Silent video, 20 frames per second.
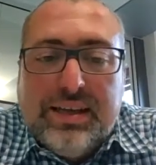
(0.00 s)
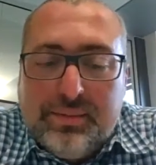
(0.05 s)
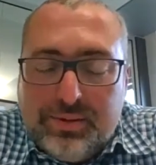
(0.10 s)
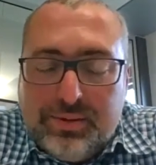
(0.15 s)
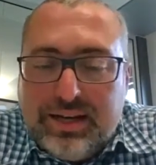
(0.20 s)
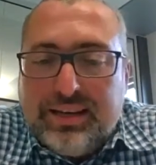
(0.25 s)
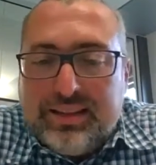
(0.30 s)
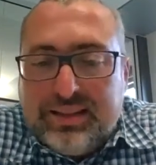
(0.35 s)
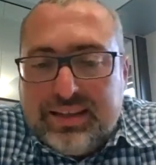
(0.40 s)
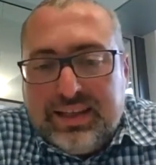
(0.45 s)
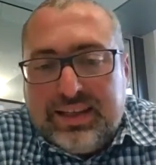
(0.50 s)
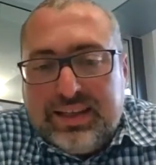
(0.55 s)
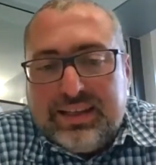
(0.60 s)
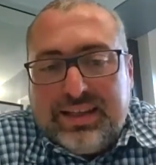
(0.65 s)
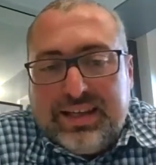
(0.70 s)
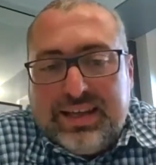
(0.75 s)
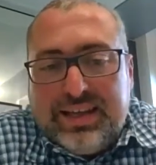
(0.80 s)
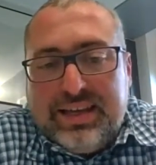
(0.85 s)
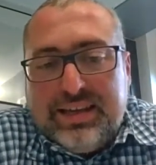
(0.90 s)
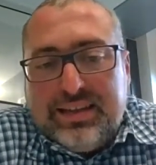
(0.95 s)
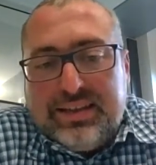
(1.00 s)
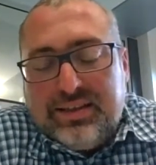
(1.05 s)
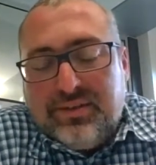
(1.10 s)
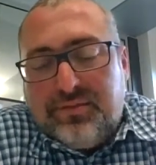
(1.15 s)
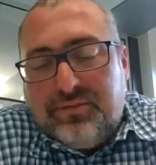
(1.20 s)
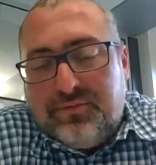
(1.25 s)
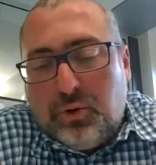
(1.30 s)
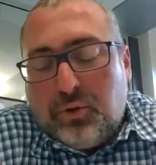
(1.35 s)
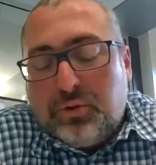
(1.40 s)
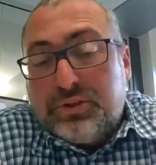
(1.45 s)
But I think the
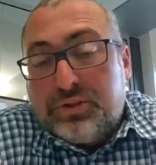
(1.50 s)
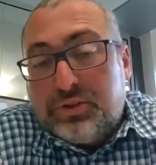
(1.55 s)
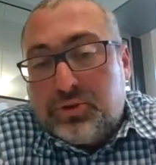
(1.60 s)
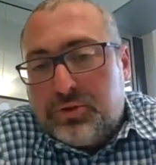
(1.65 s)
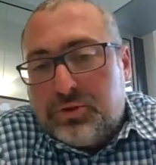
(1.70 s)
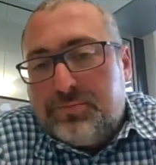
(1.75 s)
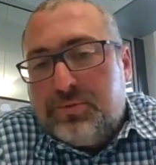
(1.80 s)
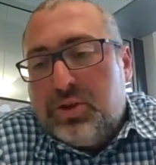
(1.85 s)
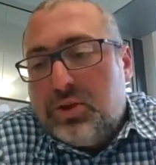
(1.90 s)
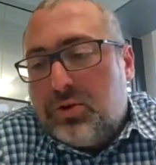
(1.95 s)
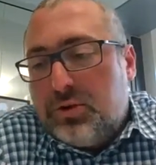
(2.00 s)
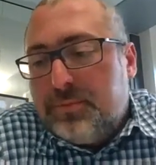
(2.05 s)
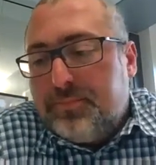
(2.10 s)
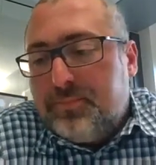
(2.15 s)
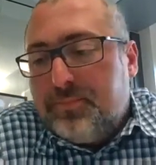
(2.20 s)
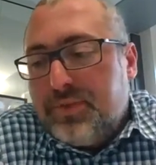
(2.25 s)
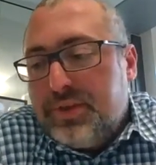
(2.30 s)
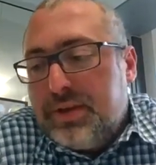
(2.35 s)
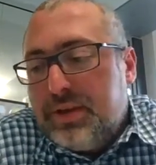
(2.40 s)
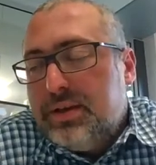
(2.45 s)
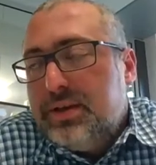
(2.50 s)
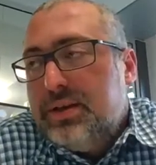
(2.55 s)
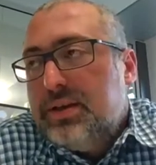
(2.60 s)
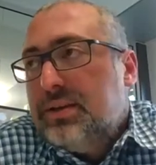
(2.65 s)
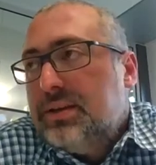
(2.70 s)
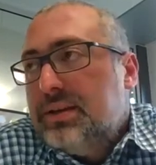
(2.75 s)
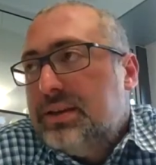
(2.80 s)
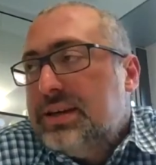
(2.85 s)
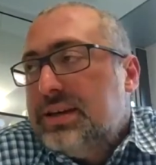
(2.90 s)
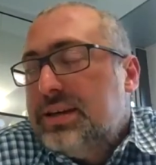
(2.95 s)
focus should be on
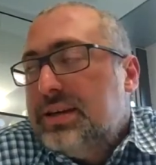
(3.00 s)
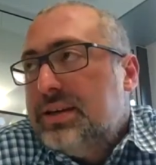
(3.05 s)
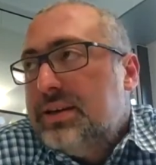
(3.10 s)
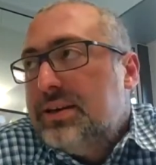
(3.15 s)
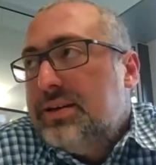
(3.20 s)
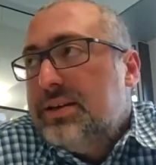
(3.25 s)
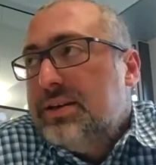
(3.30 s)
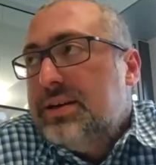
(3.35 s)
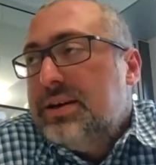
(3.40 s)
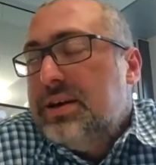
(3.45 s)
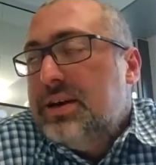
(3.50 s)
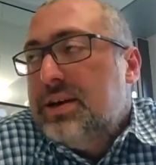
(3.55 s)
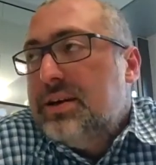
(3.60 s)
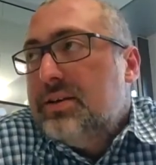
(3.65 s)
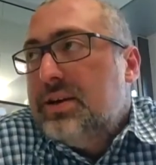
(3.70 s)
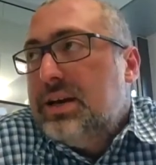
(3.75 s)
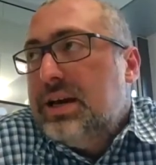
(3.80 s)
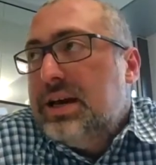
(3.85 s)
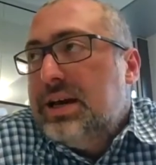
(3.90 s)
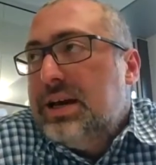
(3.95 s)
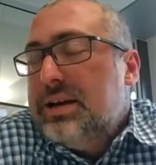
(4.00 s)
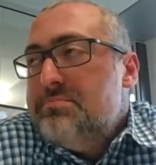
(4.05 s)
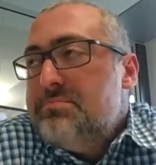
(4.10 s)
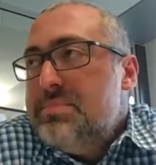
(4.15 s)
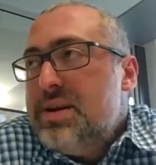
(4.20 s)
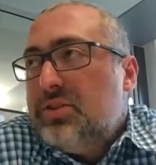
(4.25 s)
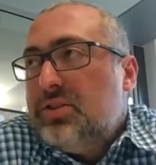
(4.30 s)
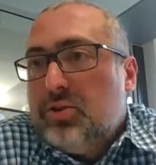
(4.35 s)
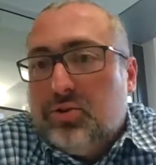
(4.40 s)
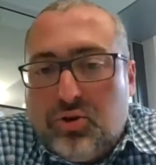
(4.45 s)
the
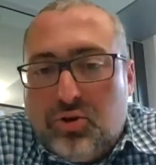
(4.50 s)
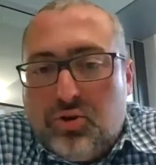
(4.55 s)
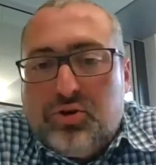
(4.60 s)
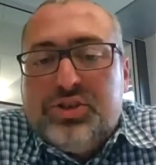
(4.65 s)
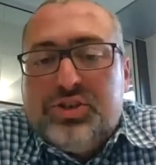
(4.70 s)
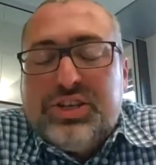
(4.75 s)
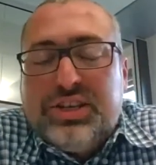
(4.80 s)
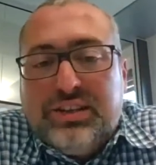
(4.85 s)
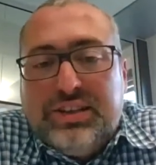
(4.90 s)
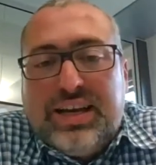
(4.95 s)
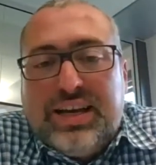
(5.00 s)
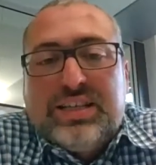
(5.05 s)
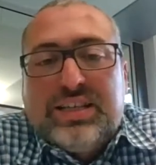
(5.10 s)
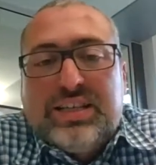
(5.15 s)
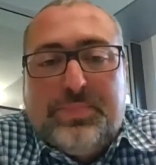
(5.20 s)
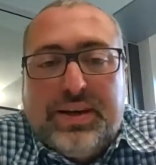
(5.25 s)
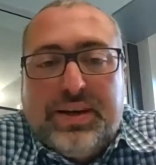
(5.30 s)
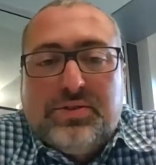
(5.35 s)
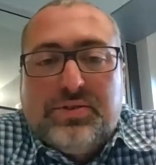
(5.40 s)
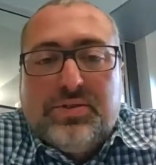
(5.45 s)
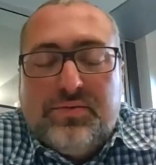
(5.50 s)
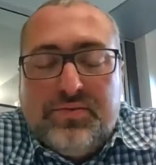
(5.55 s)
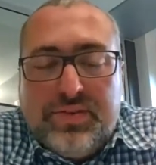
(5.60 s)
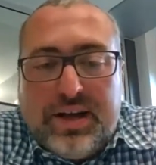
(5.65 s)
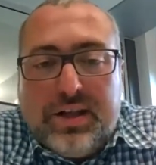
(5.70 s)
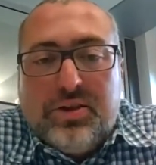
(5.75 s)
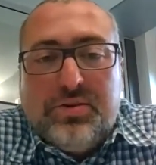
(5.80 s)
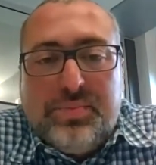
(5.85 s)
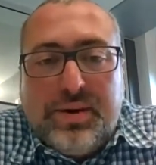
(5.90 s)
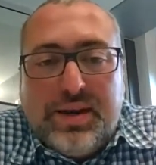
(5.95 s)
methodological aspects of
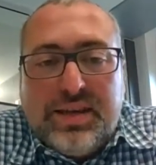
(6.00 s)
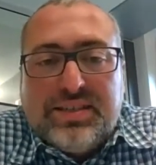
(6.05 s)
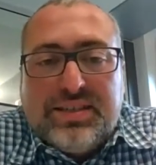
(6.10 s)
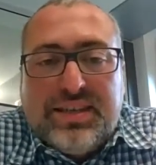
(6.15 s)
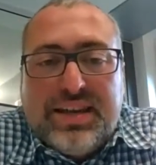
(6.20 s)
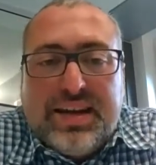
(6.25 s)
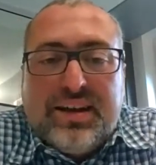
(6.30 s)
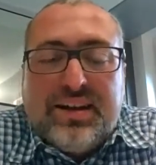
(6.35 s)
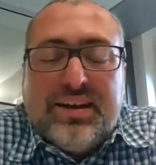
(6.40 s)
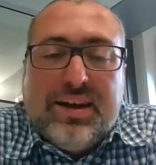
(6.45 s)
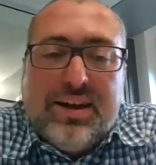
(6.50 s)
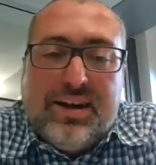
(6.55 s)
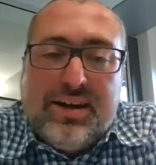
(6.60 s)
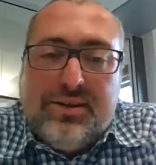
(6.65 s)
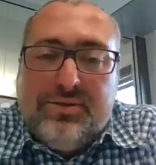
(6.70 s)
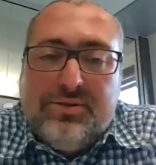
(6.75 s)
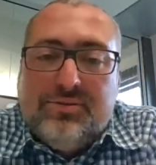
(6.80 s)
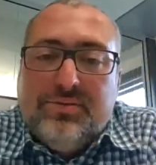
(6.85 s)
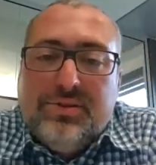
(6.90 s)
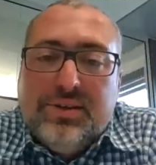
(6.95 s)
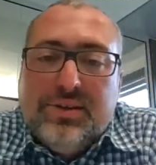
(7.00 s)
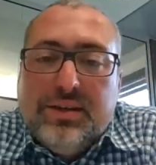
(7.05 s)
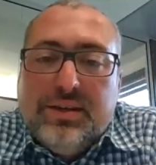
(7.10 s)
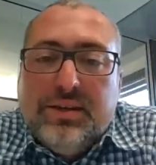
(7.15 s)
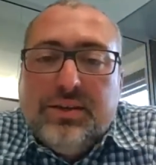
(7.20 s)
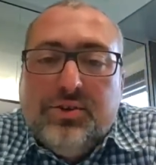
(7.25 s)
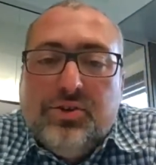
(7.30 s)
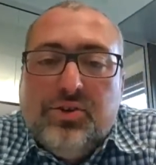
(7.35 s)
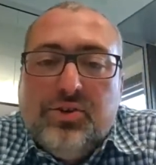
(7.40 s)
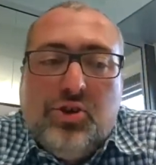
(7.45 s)
value-based care and how
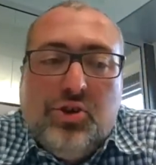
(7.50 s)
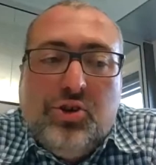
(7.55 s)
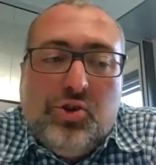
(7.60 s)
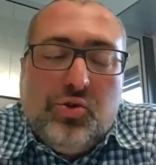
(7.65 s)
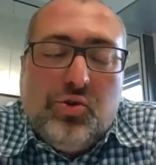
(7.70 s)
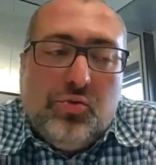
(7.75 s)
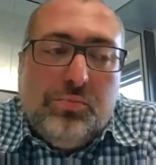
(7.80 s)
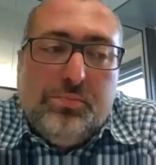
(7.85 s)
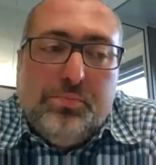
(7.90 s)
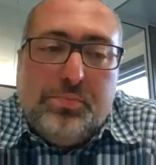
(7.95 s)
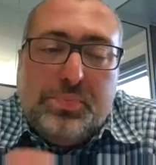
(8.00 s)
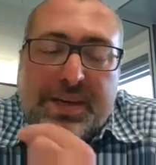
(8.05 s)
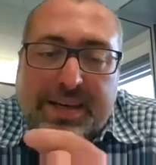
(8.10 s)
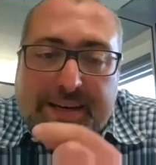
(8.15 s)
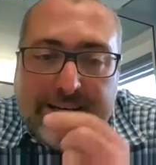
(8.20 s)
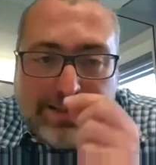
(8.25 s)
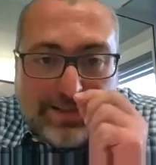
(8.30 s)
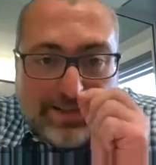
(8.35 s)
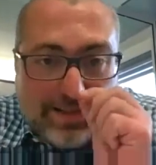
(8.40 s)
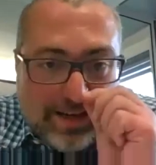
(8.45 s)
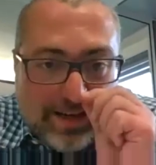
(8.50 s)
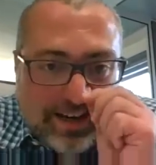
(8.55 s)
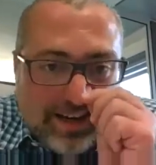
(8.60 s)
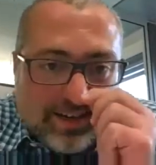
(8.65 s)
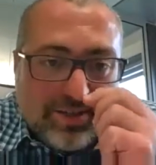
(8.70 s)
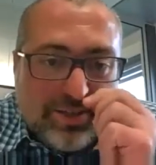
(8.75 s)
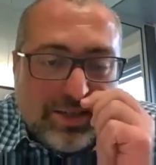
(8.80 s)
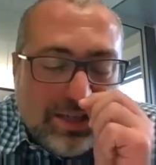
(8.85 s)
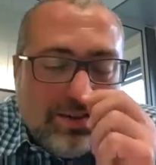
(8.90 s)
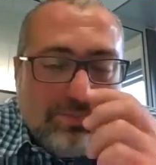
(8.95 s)
new bits
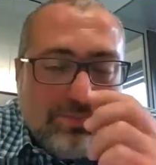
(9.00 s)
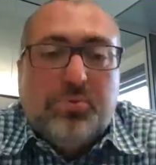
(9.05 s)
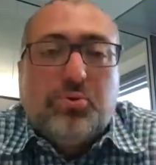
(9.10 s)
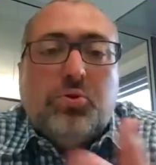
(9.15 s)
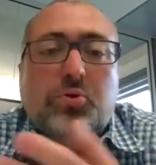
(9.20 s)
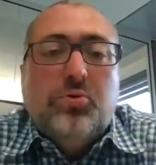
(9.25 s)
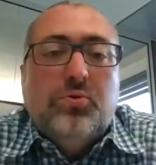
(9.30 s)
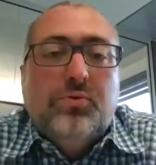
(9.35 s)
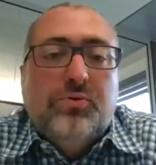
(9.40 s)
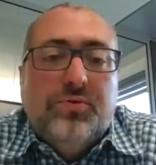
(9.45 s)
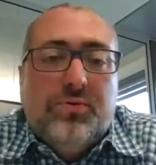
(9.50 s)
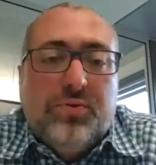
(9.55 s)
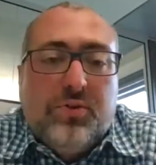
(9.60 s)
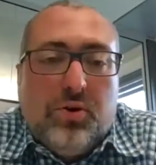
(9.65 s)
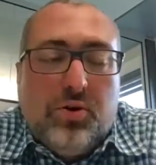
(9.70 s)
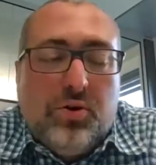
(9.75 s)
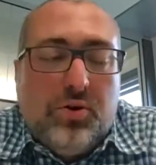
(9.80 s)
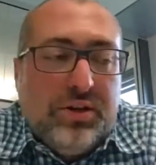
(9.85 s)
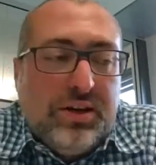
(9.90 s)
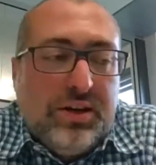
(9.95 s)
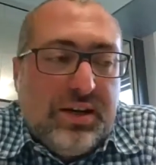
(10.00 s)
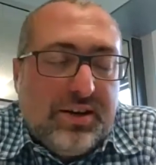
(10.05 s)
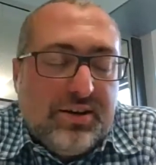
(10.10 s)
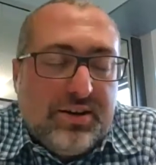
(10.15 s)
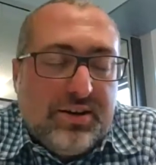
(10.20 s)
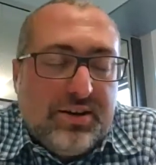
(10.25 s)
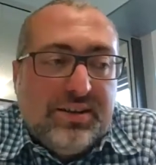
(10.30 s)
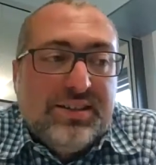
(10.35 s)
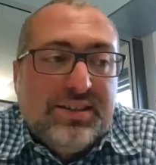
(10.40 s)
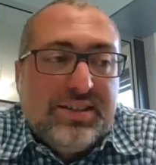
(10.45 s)
actually improve on our
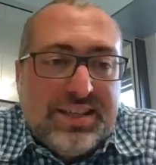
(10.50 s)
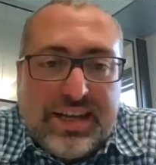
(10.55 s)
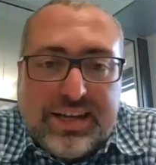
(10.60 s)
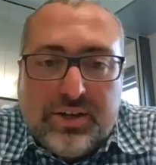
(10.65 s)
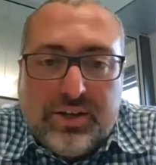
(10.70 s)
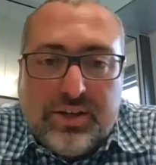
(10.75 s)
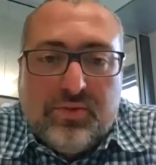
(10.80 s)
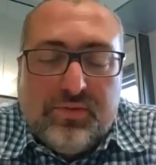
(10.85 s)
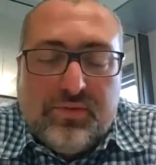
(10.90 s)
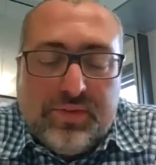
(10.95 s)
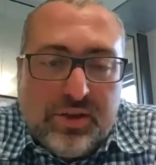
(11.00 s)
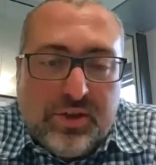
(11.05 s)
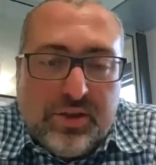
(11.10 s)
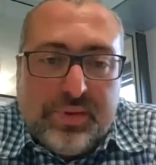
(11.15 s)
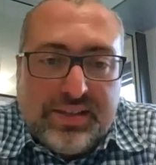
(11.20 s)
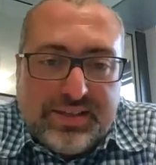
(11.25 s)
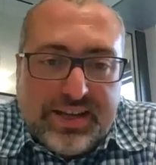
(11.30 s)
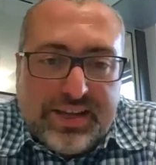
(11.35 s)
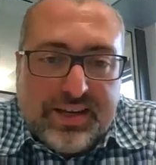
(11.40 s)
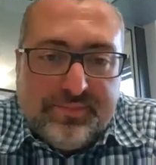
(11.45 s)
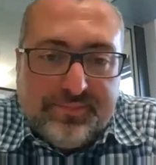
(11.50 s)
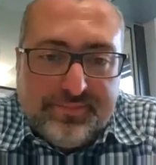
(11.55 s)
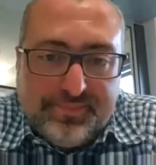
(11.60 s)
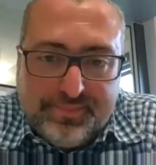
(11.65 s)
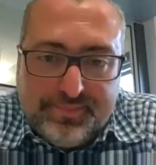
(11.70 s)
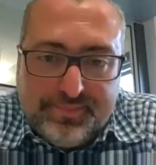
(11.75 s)
understanding of value-based care.